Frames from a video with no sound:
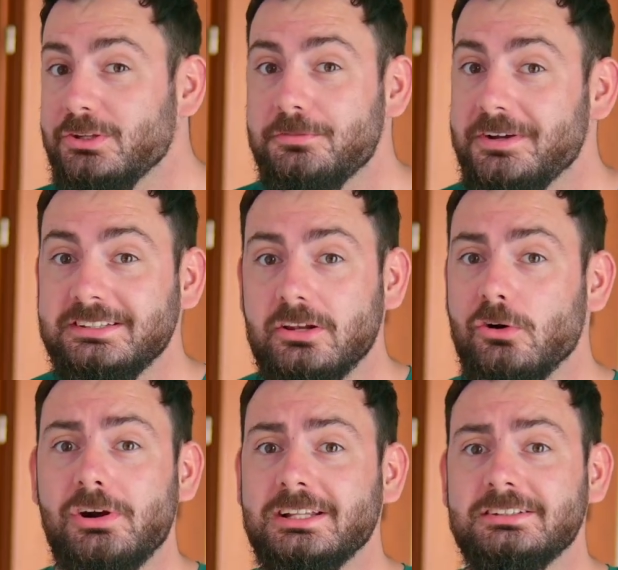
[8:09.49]
when you think the
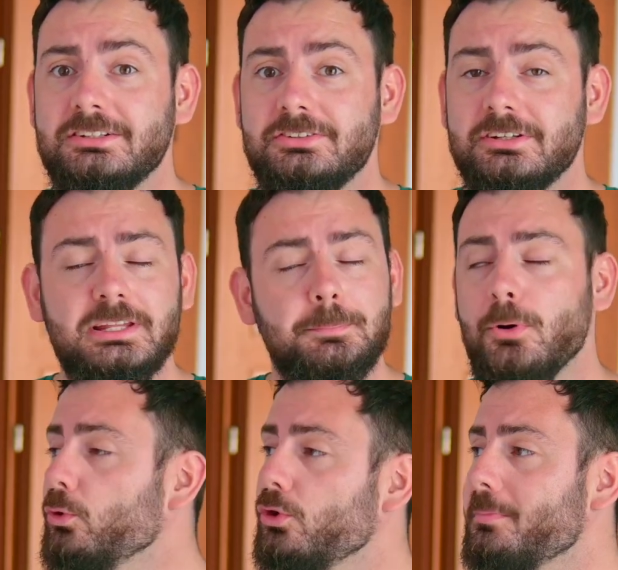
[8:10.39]
lore ended, they
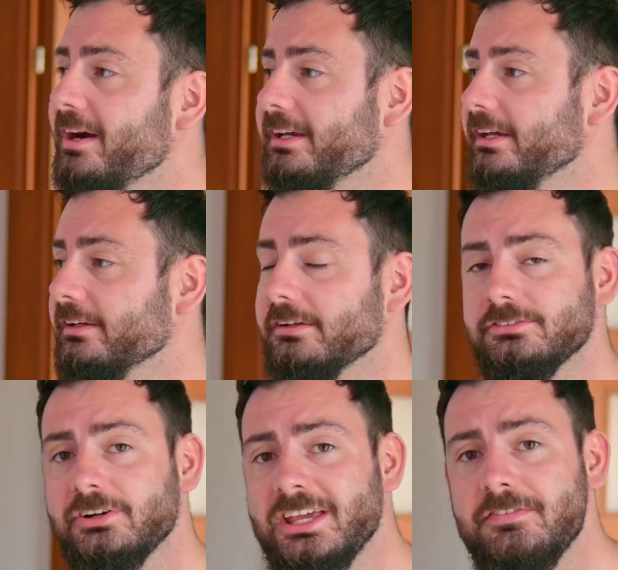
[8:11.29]
pull you back in.
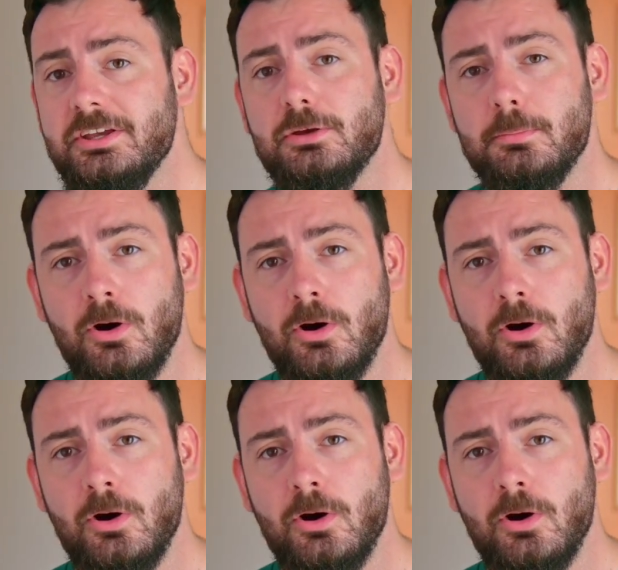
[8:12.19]
They're giving you